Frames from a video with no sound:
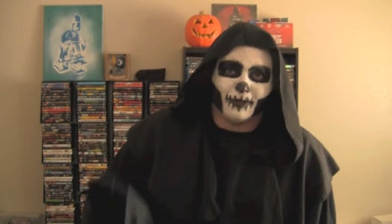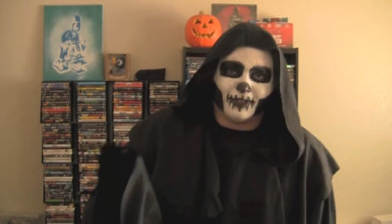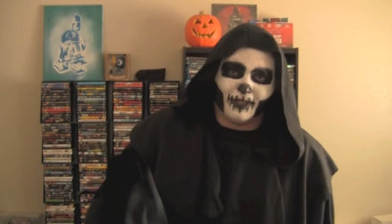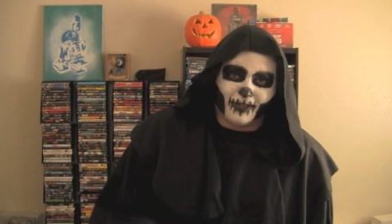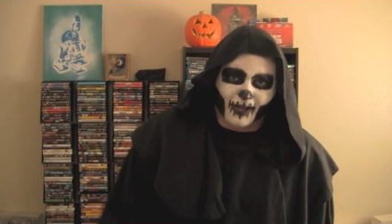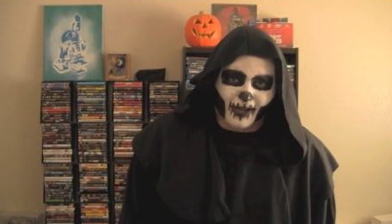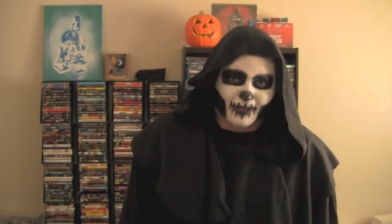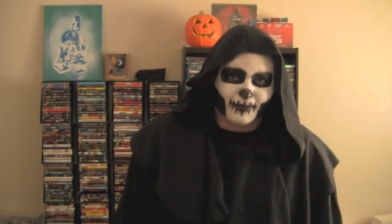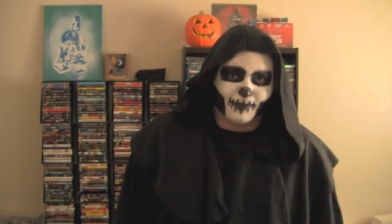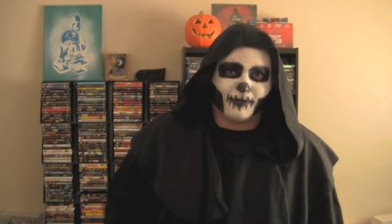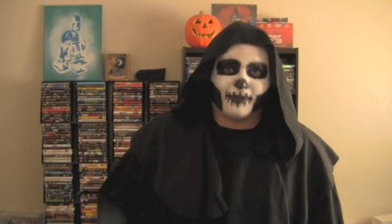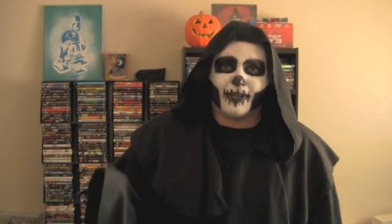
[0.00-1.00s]
was in the
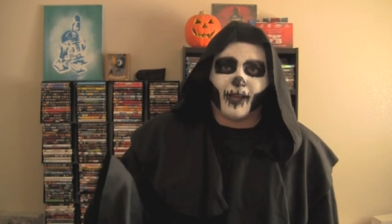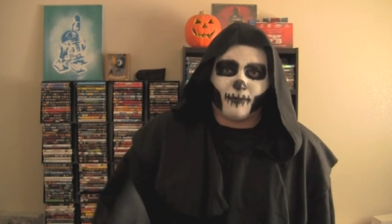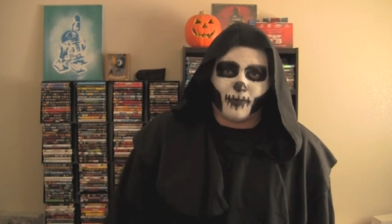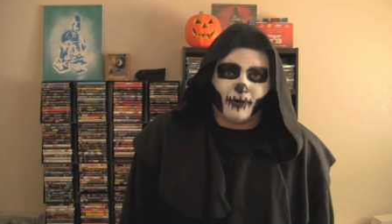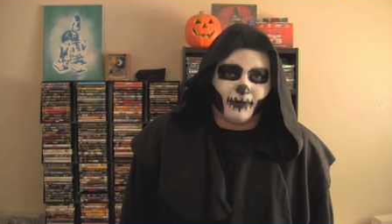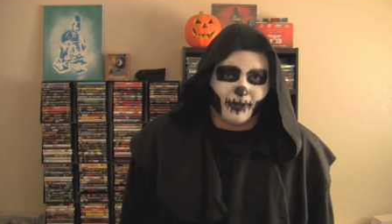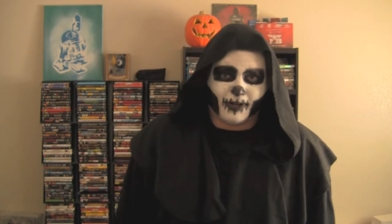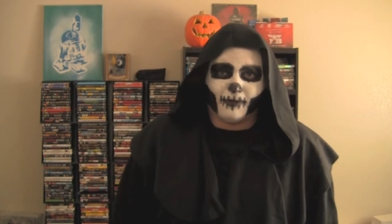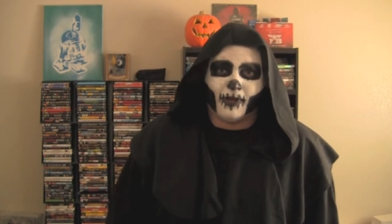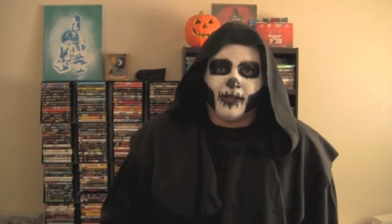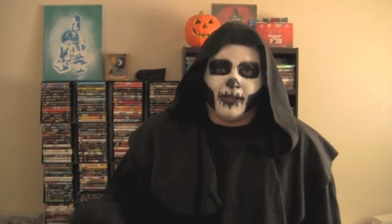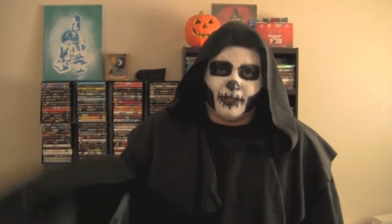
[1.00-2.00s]
hospital. He got burned up.